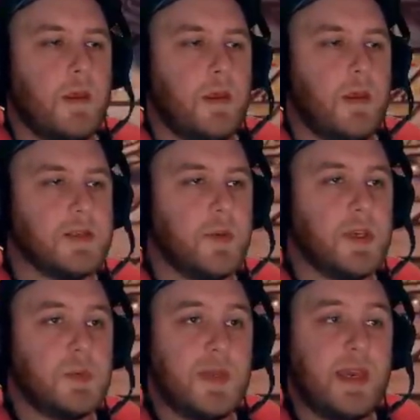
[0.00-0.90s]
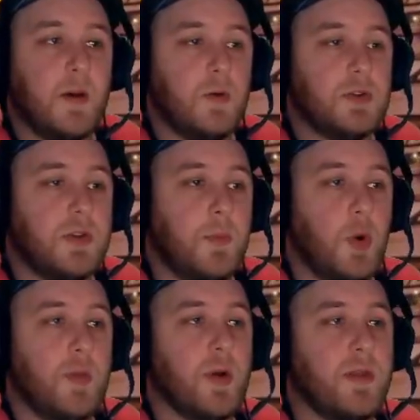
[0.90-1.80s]
Yeah, so because we killed the
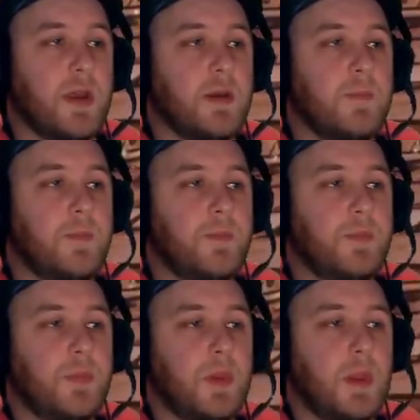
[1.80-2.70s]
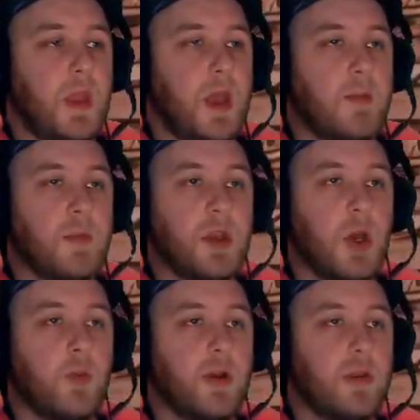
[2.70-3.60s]
boy brother, the
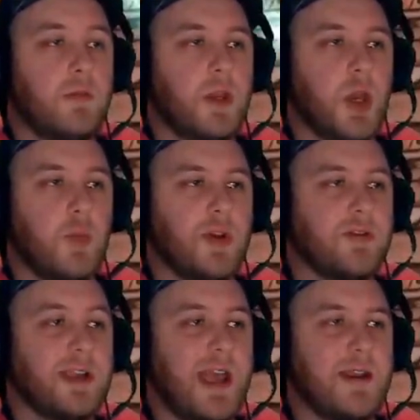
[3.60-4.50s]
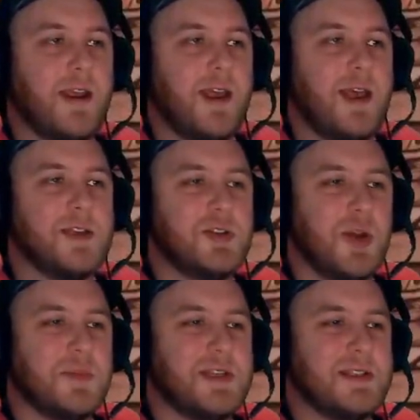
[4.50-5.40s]
girl brother again has
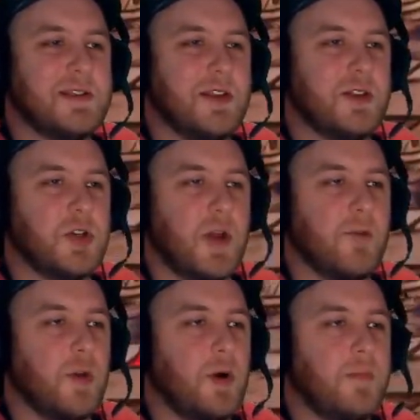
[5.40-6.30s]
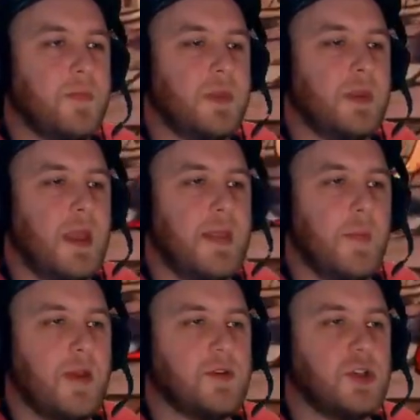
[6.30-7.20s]
jumped into the giant robot, and then
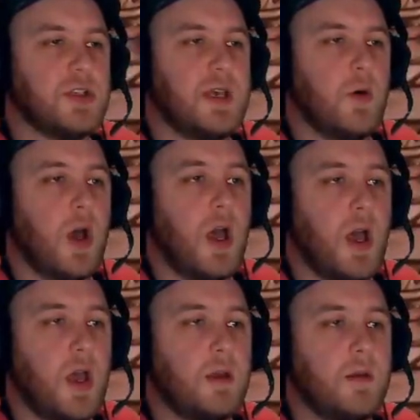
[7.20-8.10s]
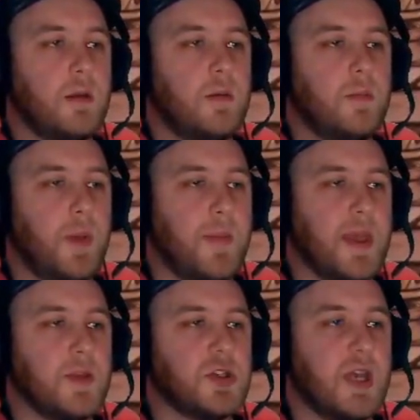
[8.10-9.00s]
we have to just kill her by
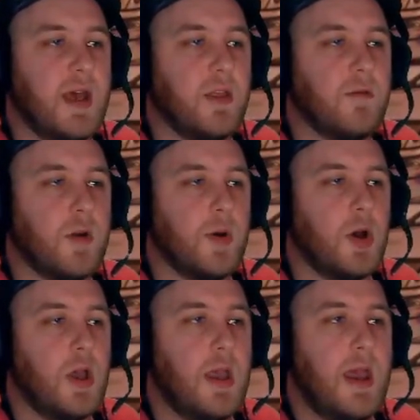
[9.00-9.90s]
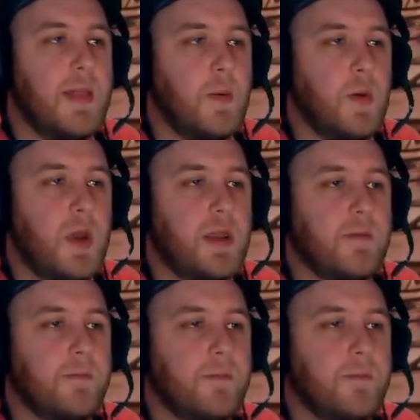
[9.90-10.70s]
beating the shit out of the robot, and then we win.